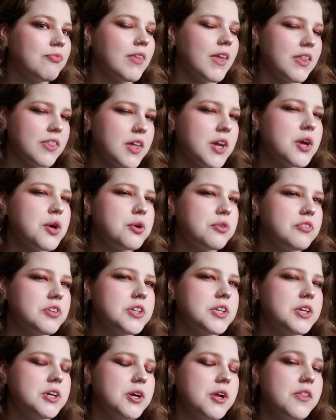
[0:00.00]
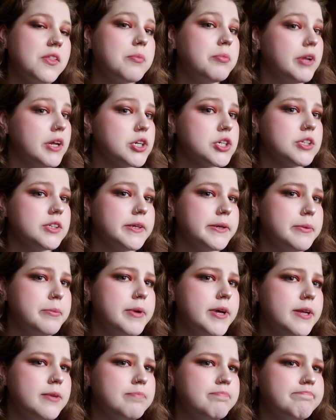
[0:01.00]
I think I overdid it on the blush a little
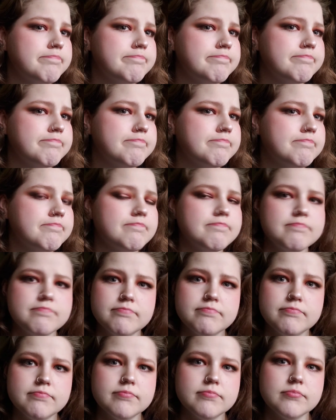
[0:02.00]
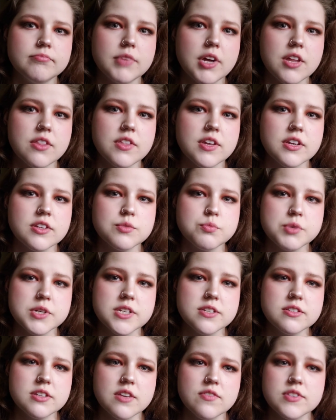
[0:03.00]
bit. I think it's
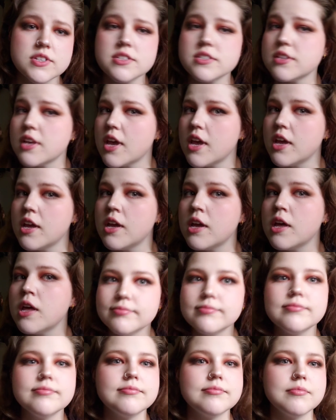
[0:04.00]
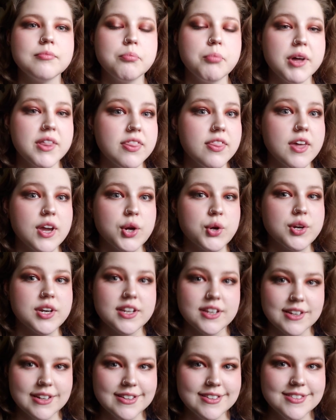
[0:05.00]
pretty safe to say, but there it
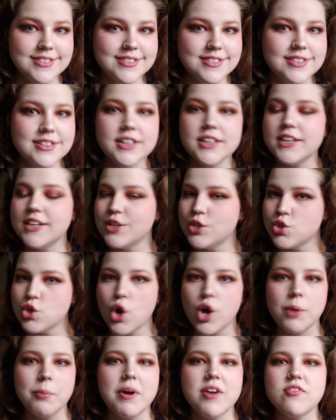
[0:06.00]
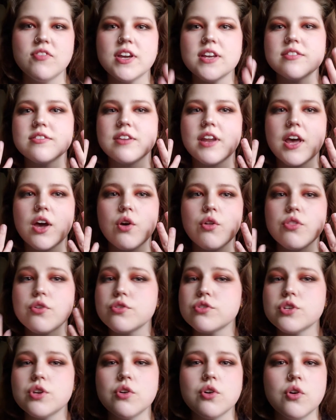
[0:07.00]
is. It's on my face now.
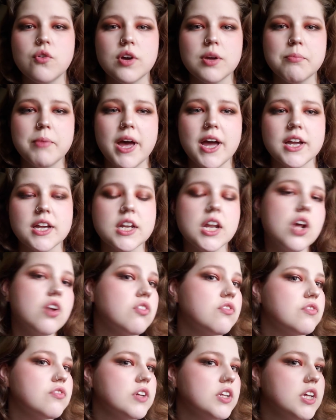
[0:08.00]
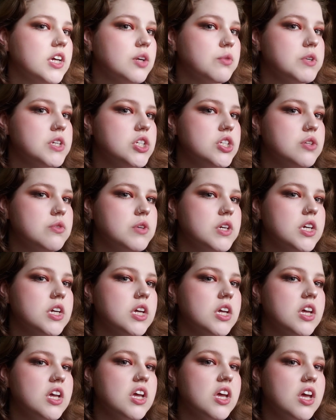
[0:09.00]
There's no going back and I don't feel like redoing
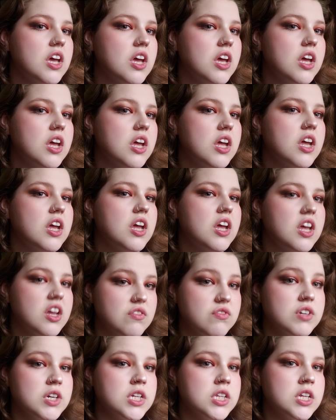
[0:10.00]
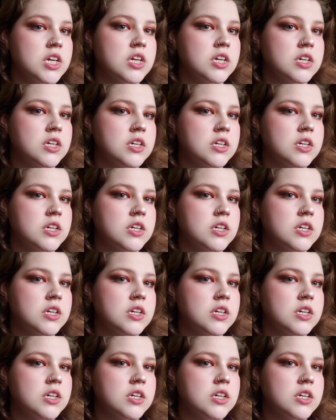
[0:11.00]
everything.